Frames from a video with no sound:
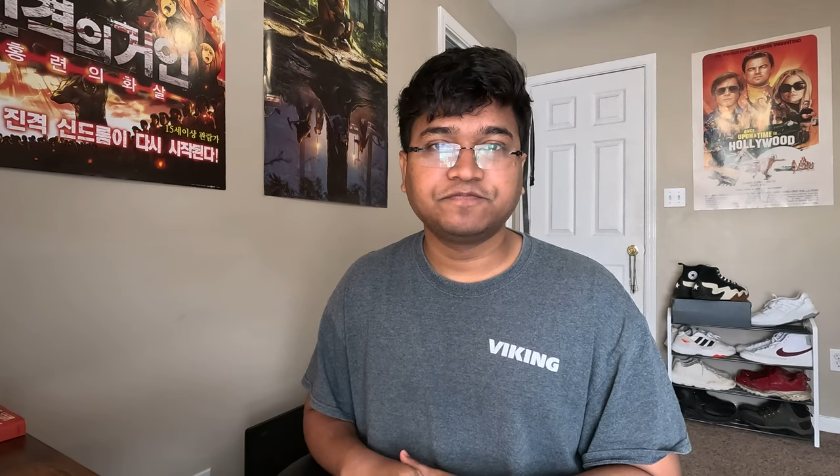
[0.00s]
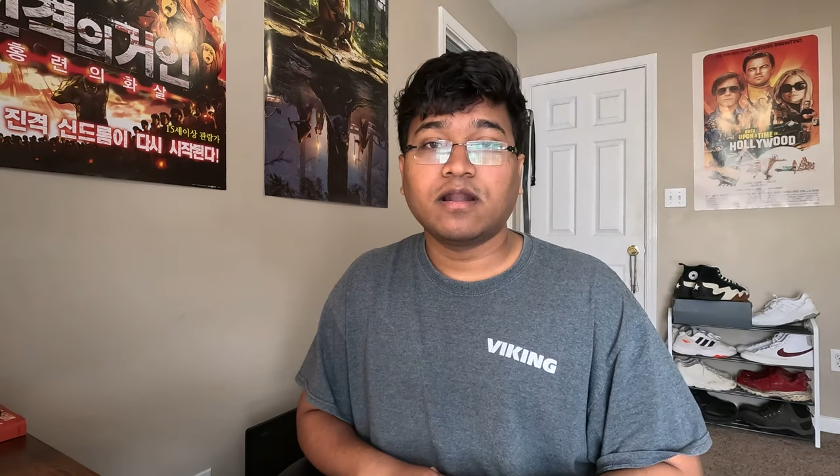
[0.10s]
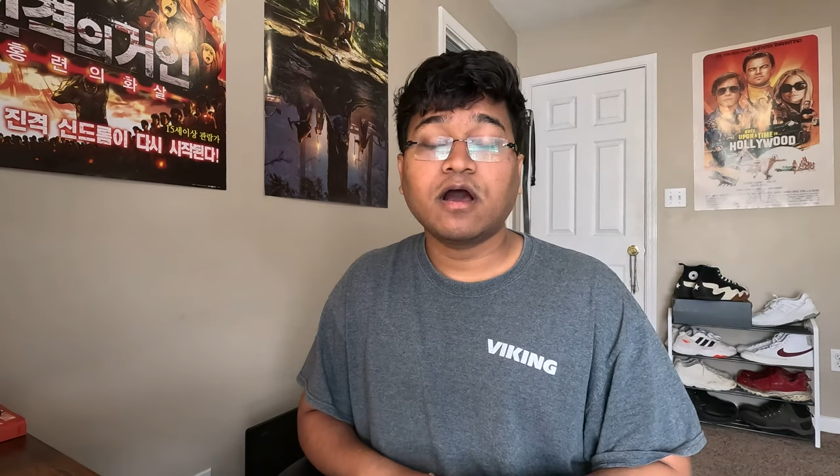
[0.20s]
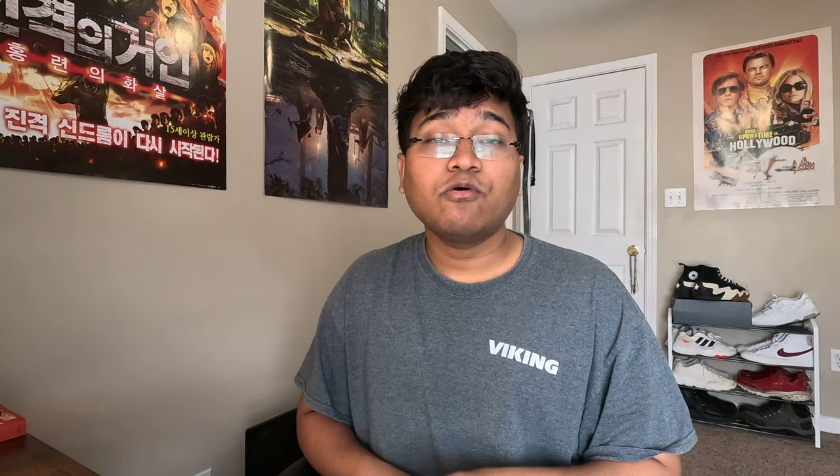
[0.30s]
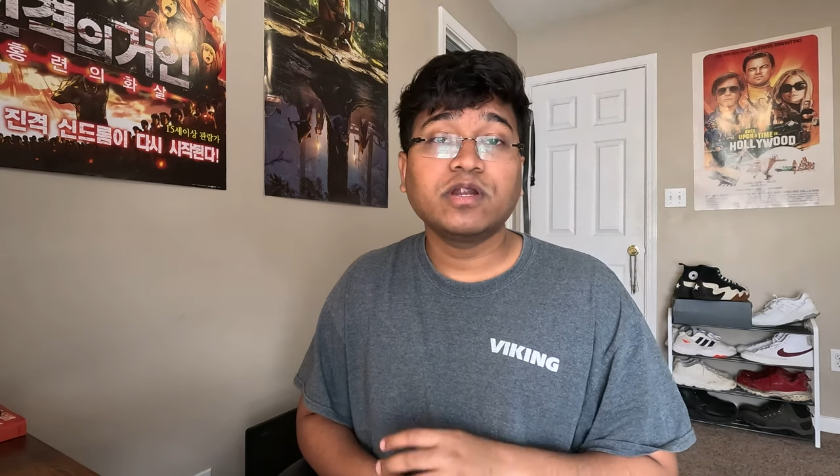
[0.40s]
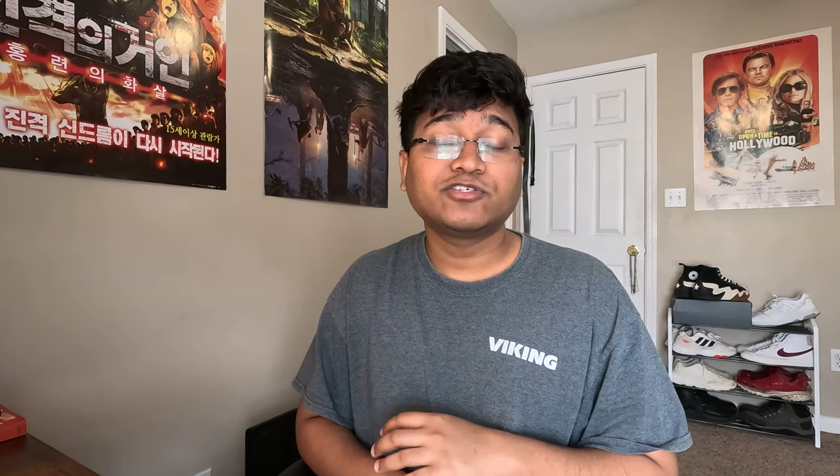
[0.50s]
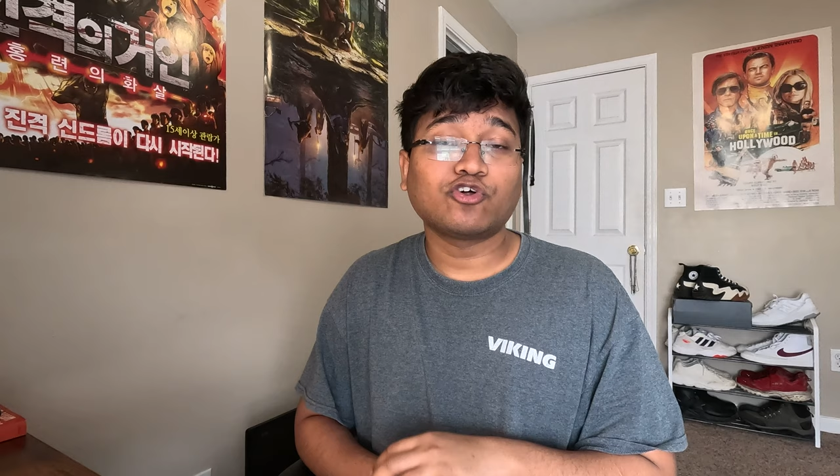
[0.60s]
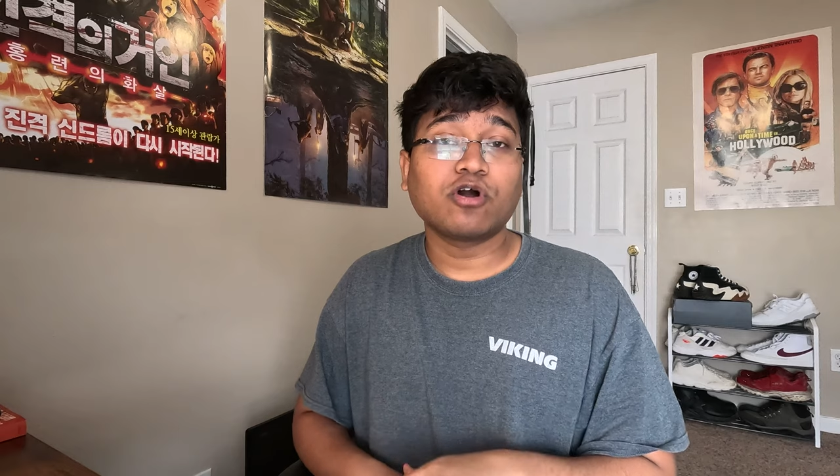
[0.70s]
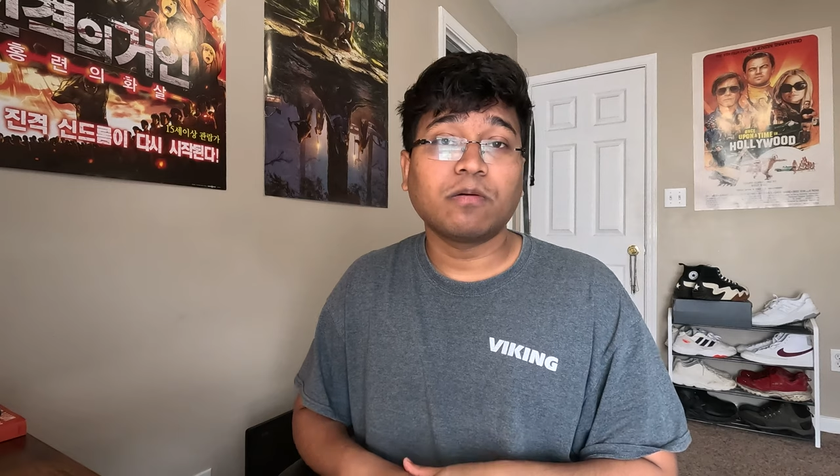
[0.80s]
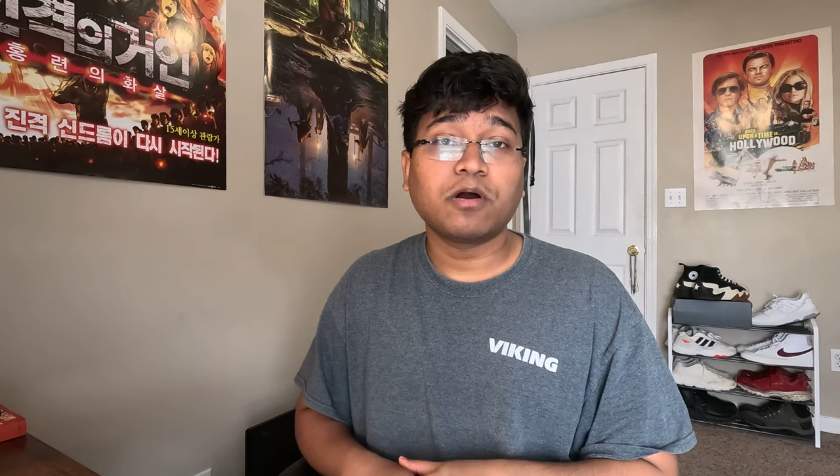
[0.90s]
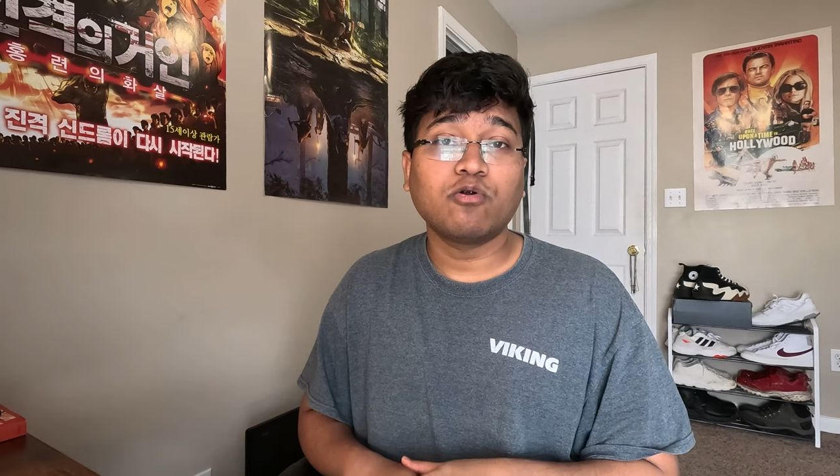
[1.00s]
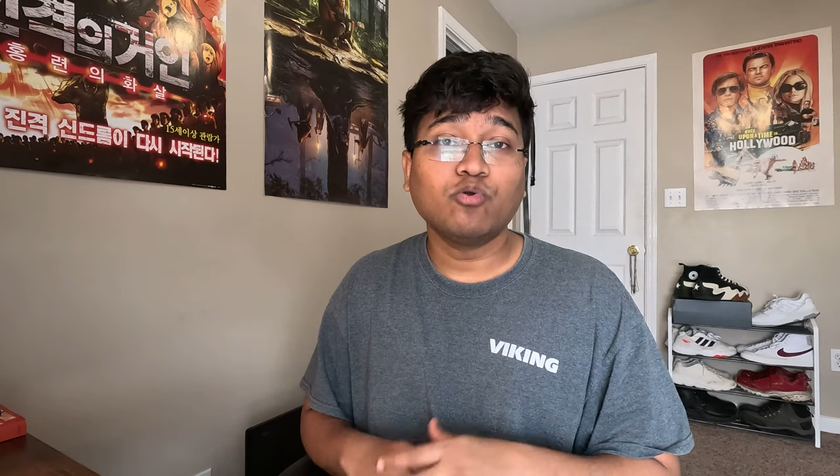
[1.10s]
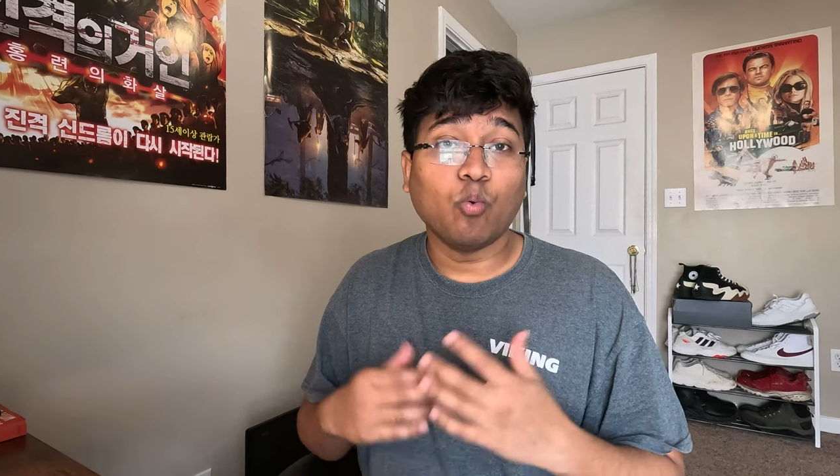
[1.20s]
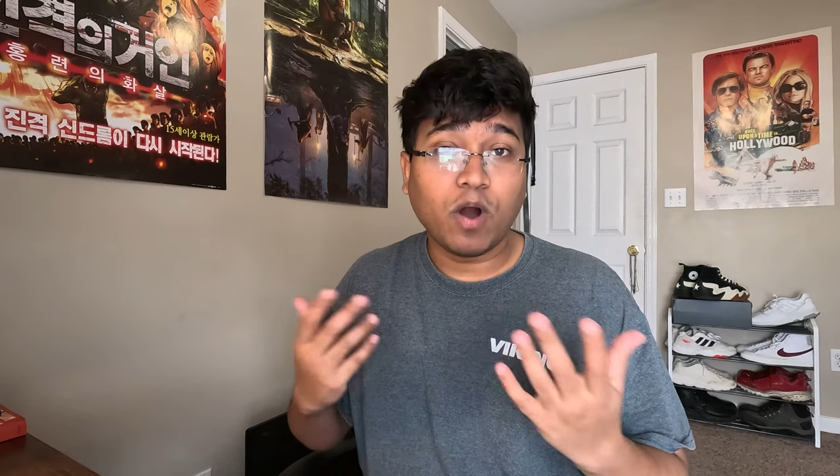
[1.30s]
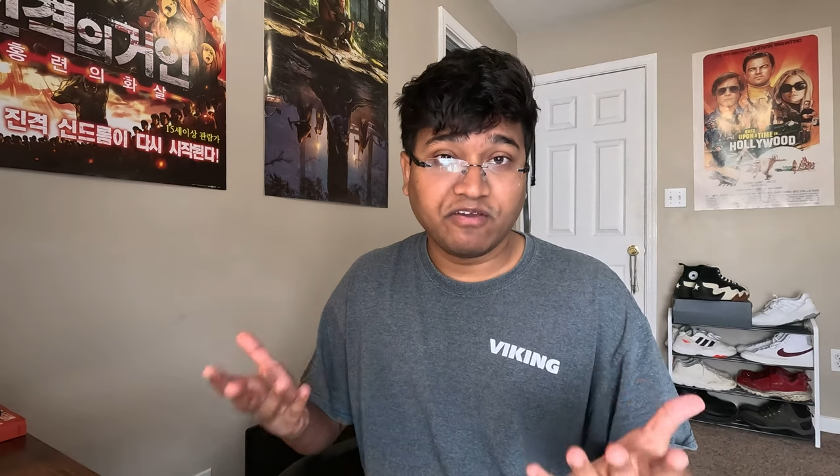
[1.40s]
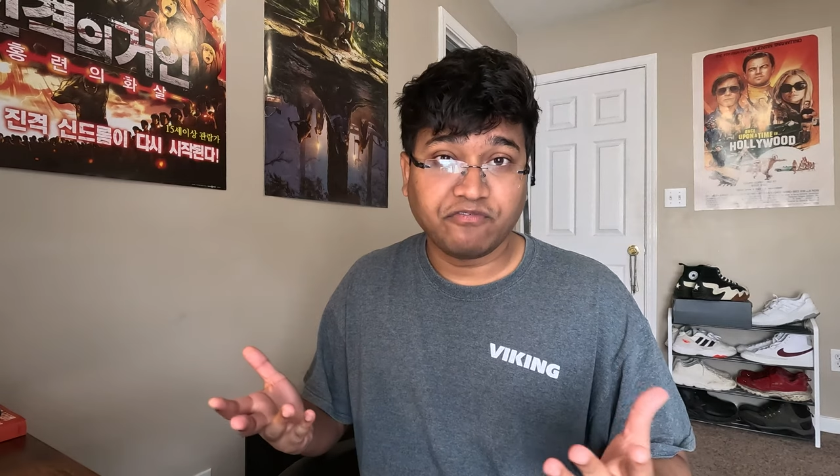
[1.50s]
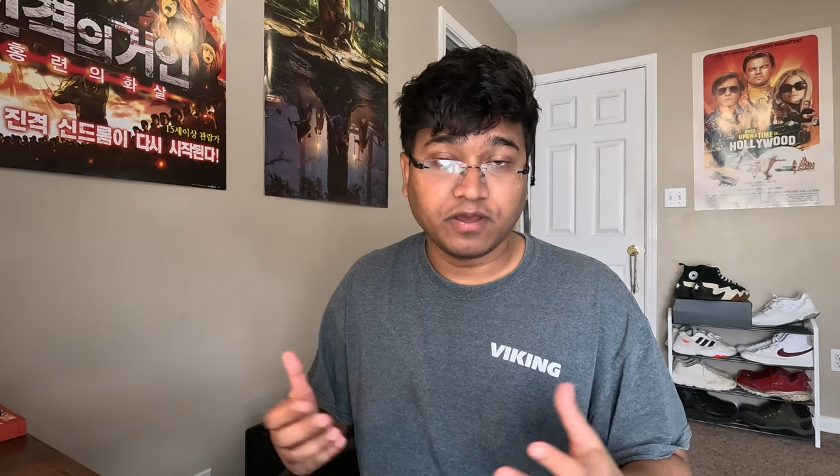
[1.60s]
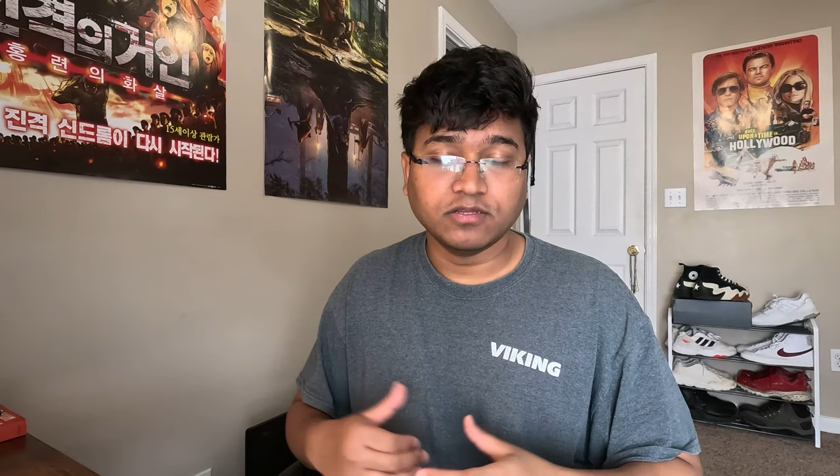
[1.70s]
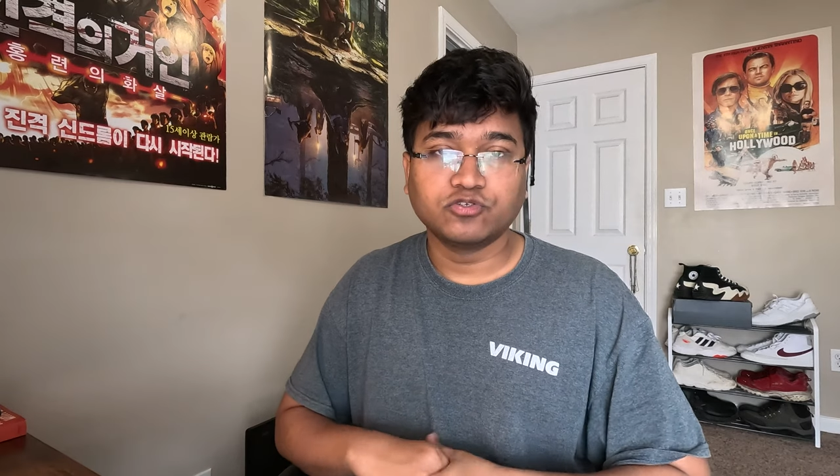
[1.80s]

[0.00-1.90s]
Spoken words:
And now let's talk about Wi-Fi.